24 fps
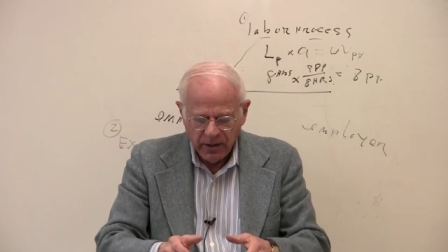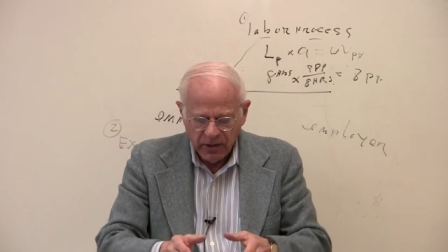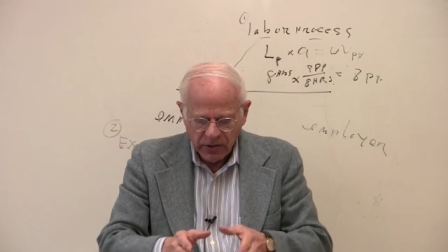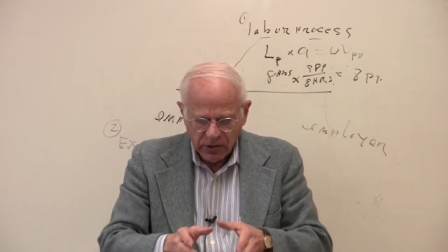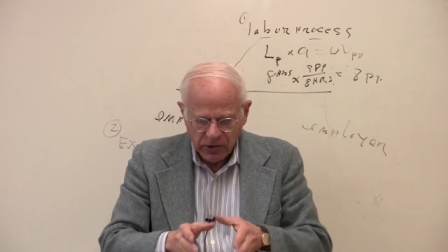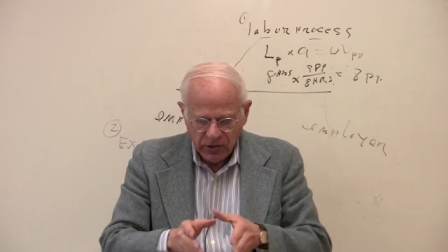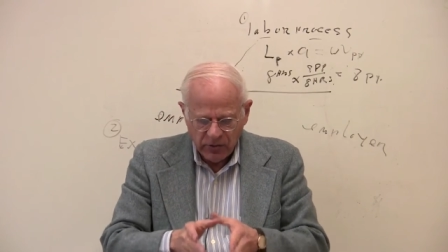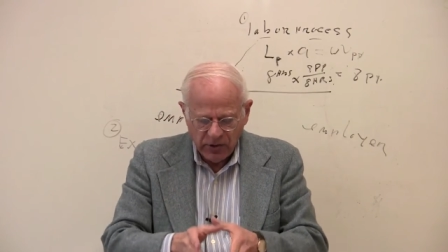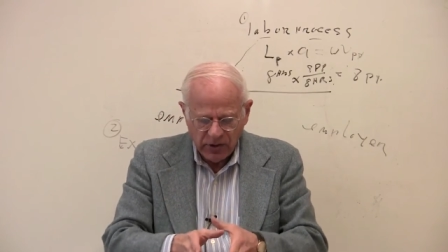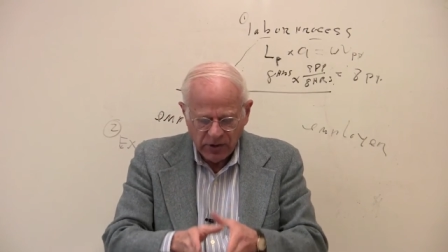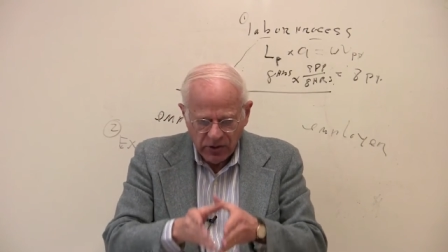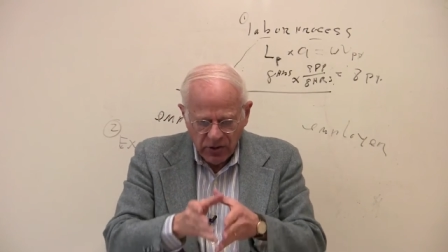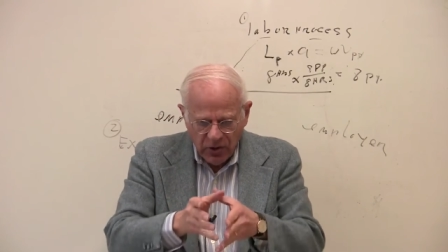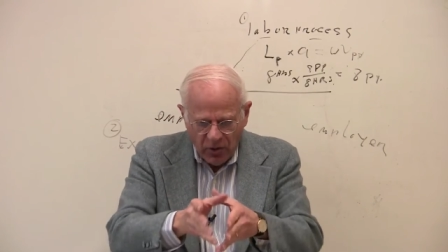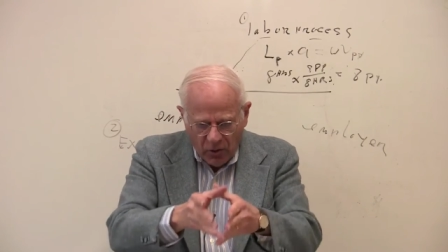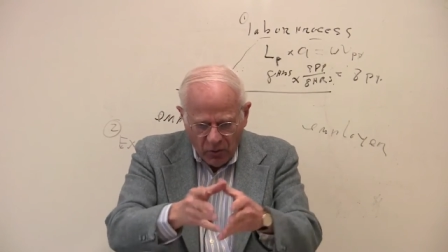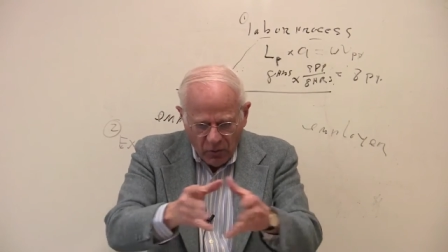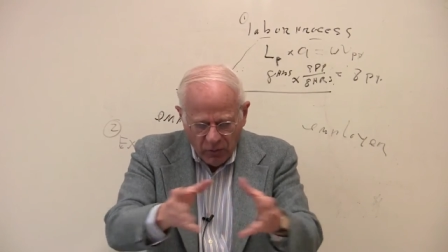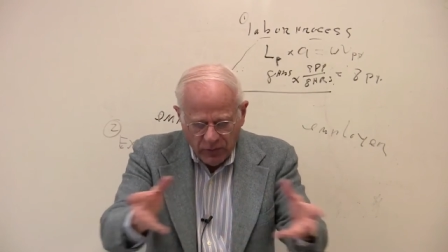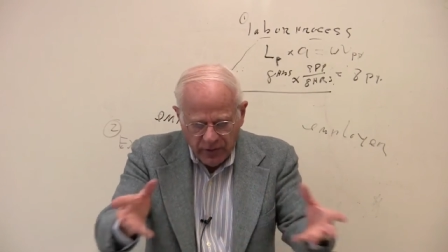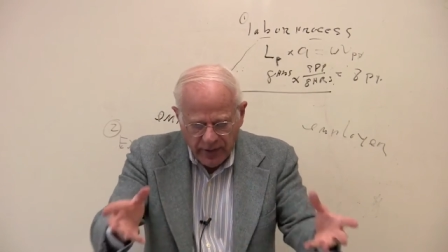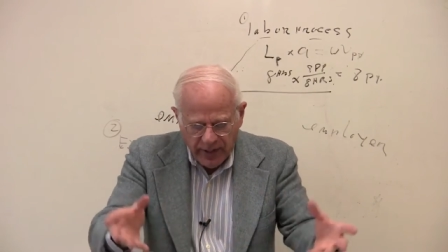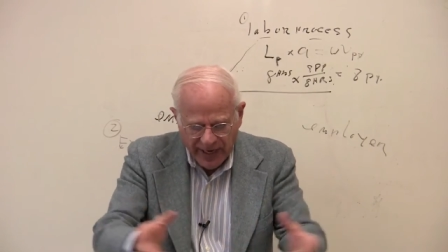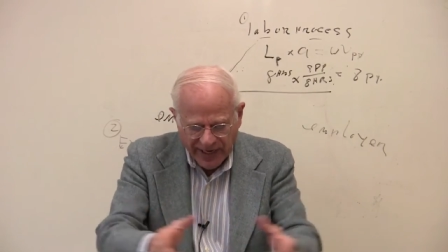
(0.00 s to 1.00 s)
So there's
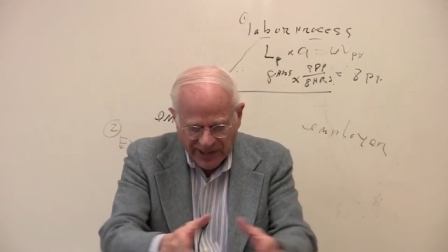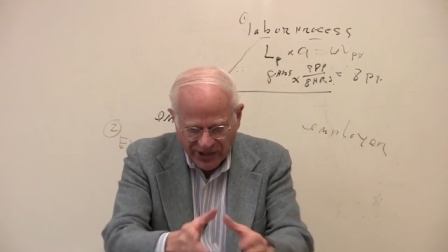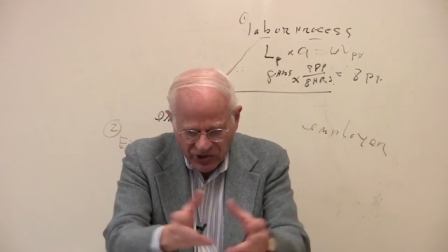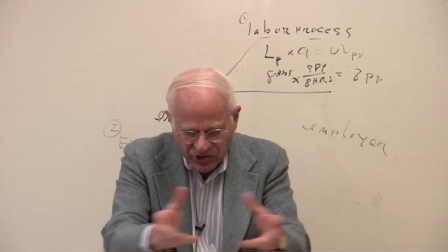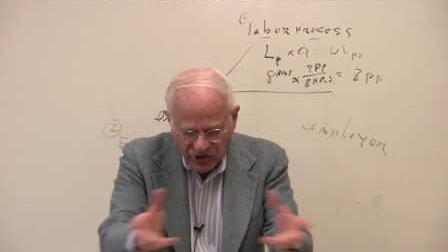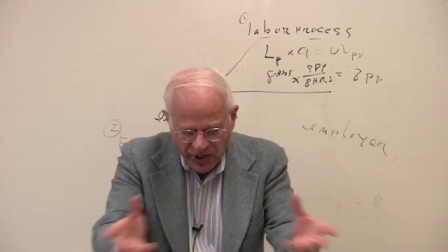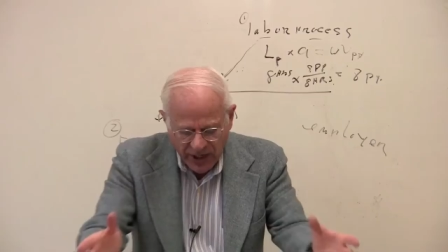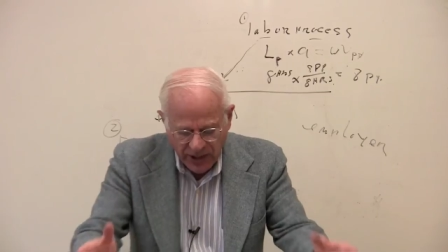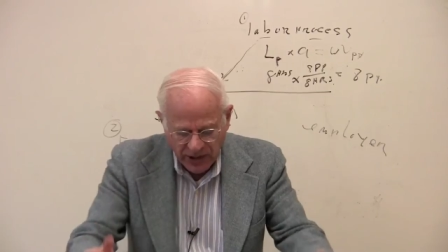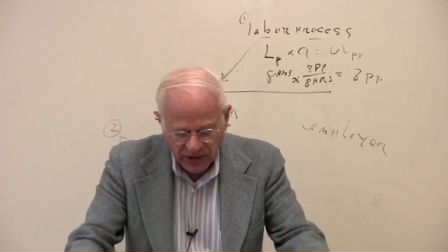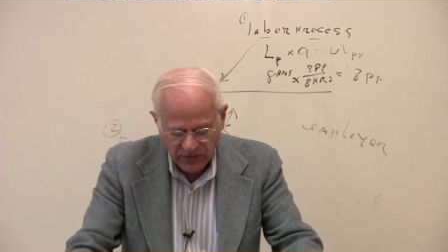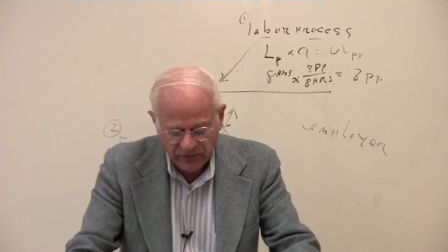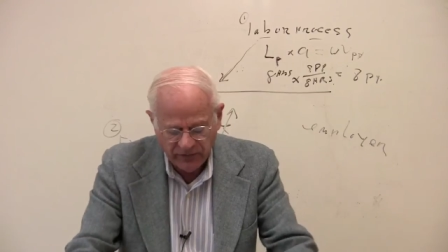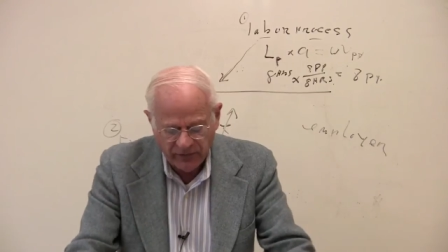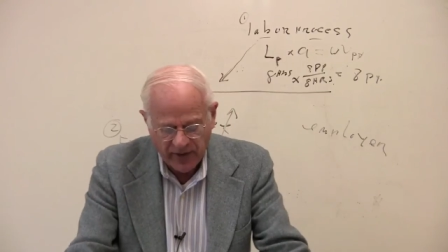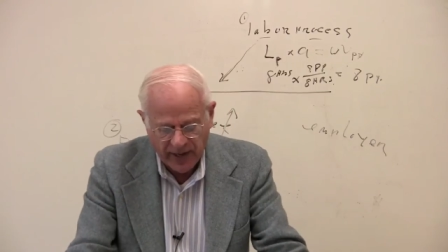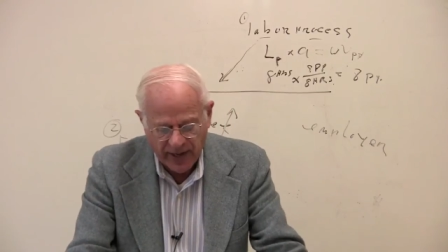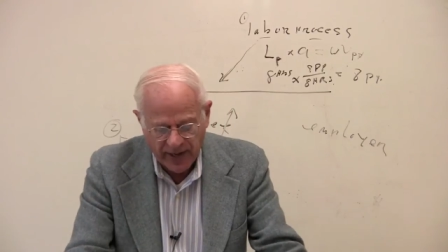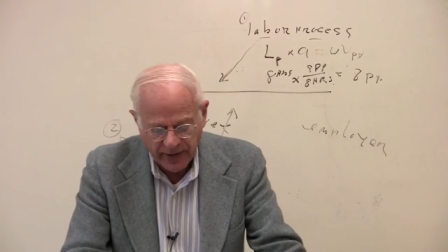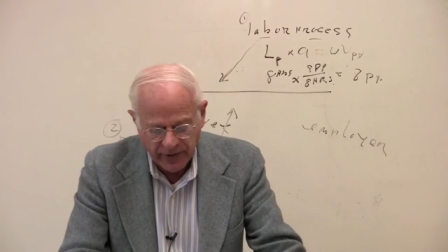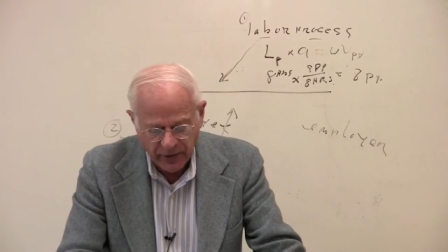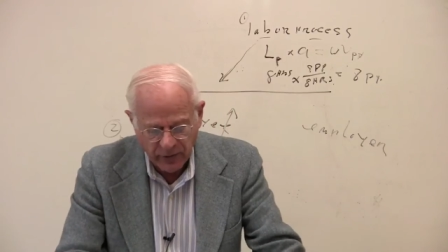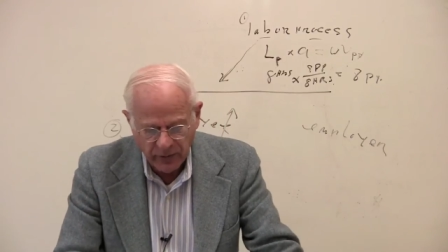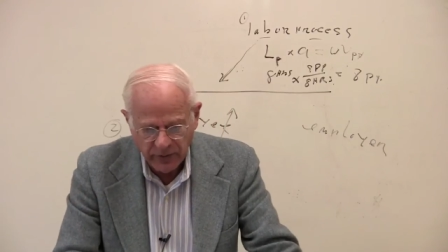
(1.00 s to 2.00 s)
no exchange
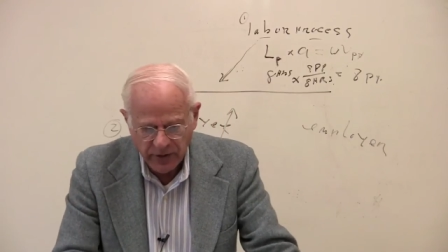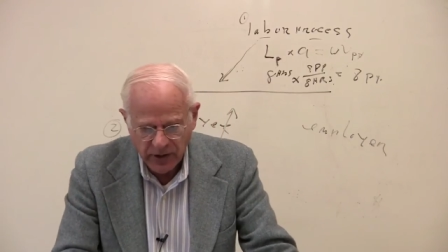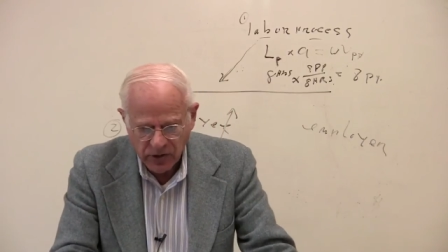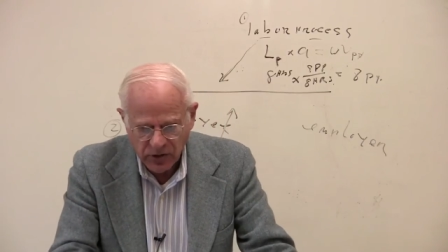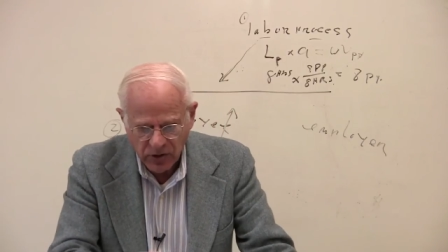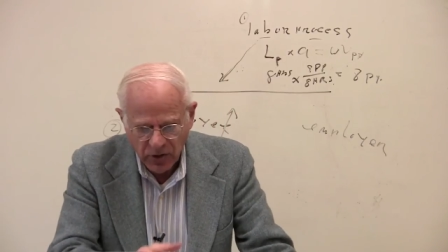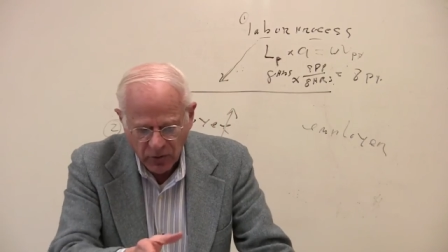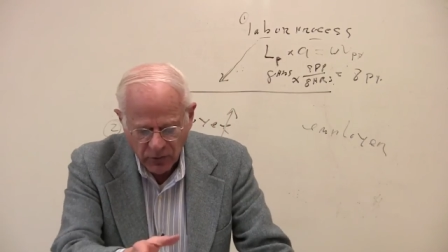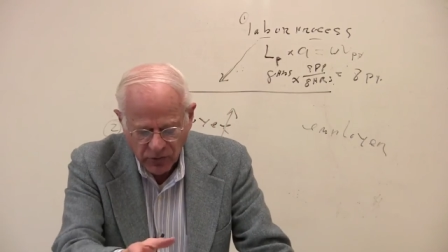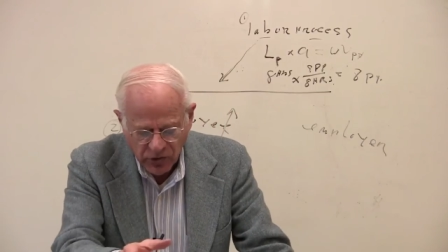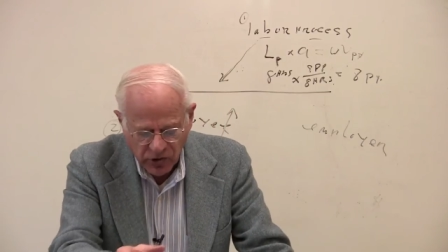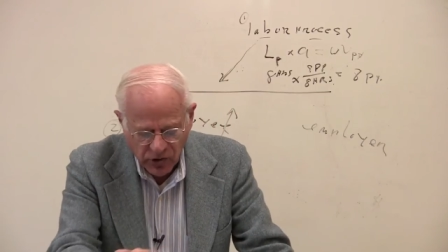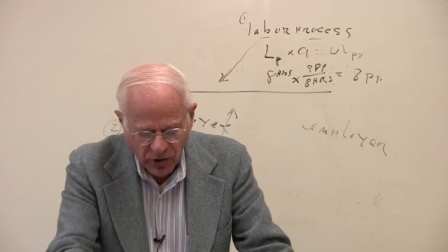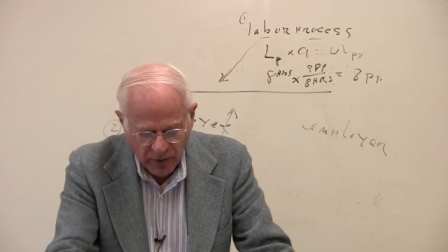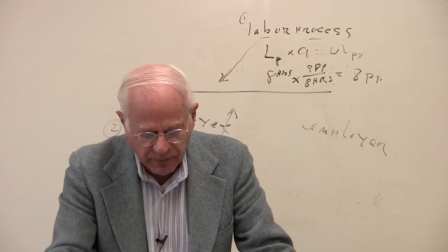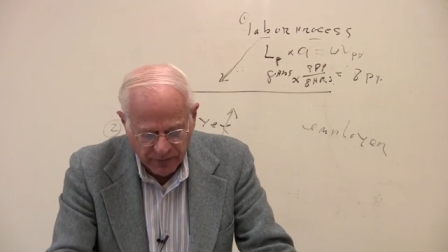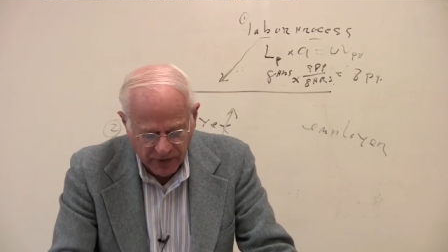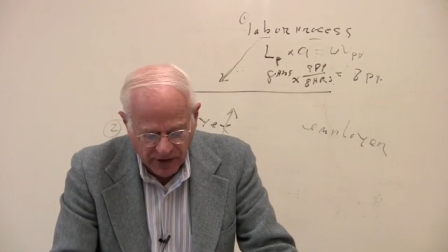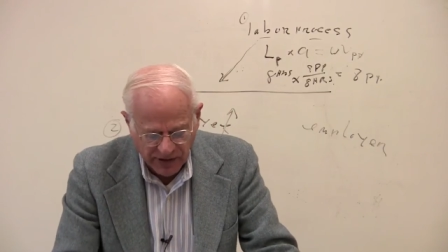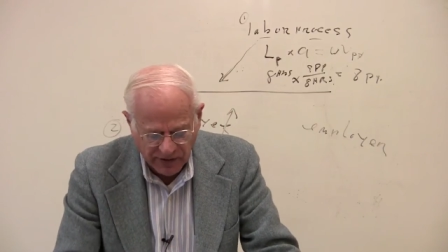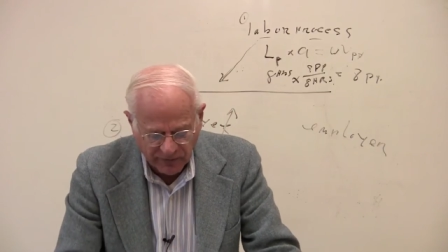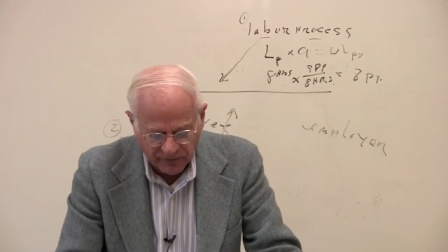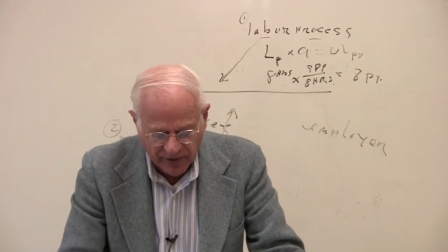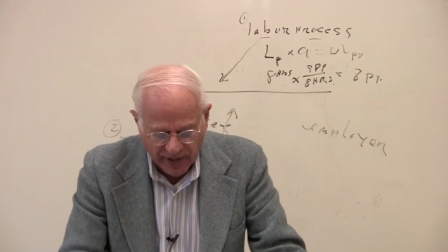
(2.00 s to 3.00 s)
value, there's no
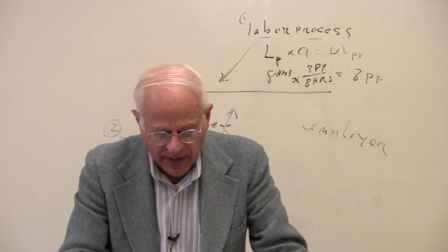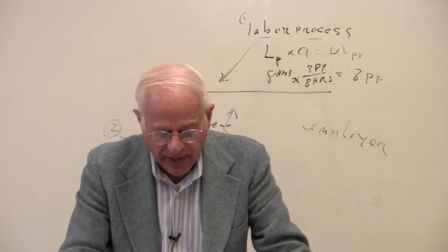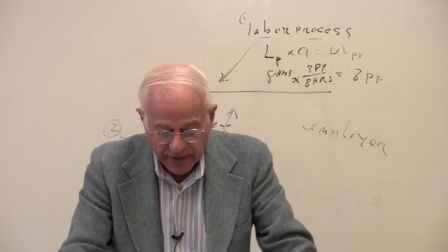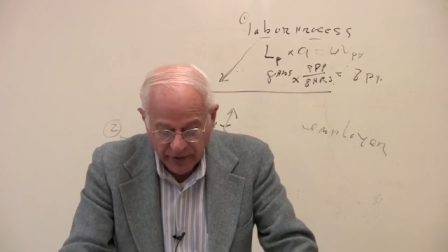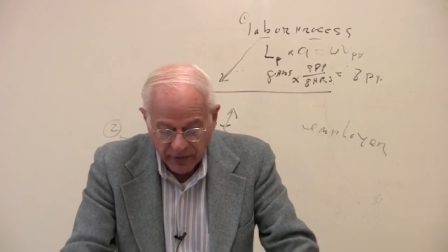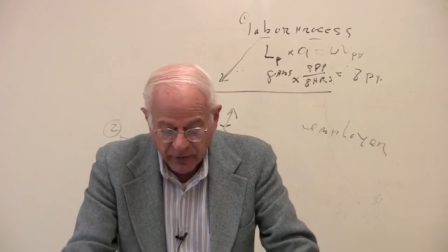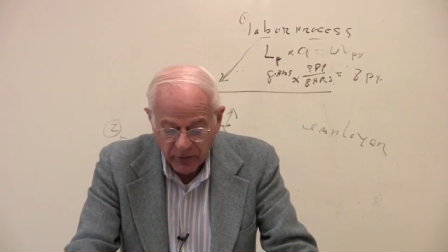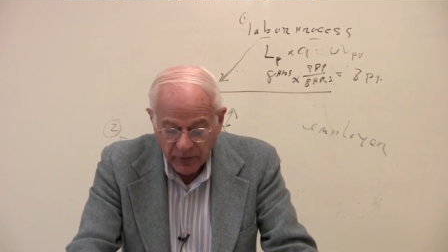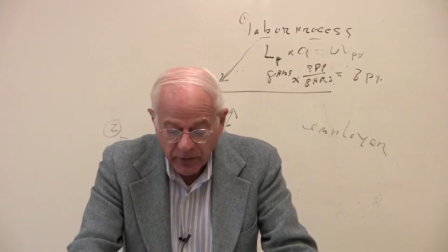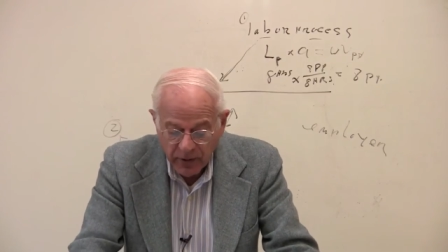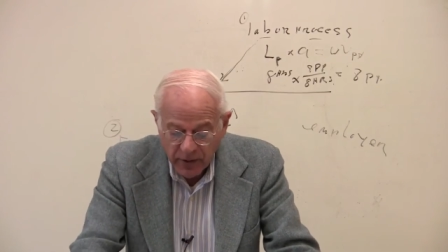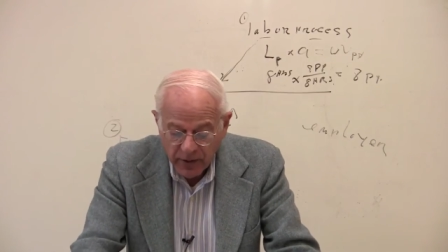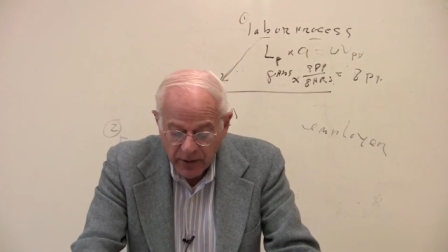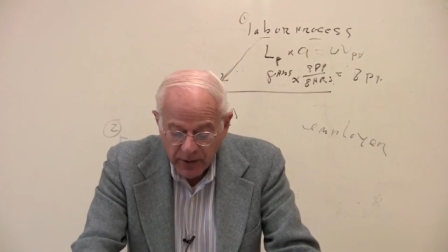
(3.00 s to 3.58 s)
surplus value